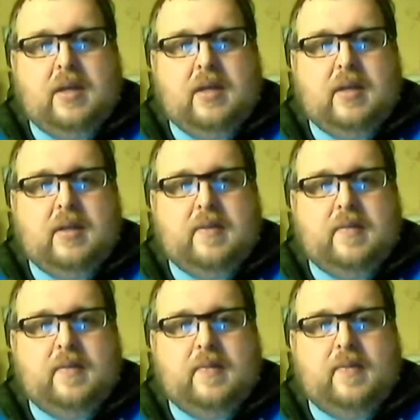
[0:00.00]

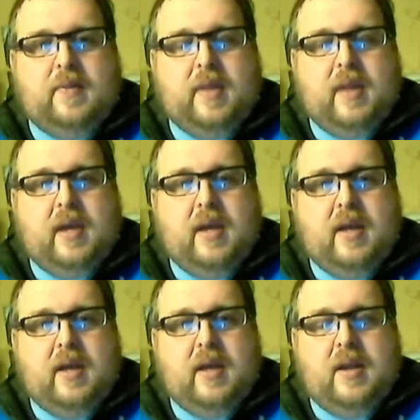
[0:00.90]

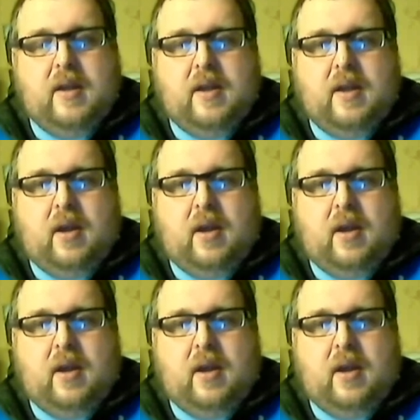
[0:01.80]
No one is speaking in this clip.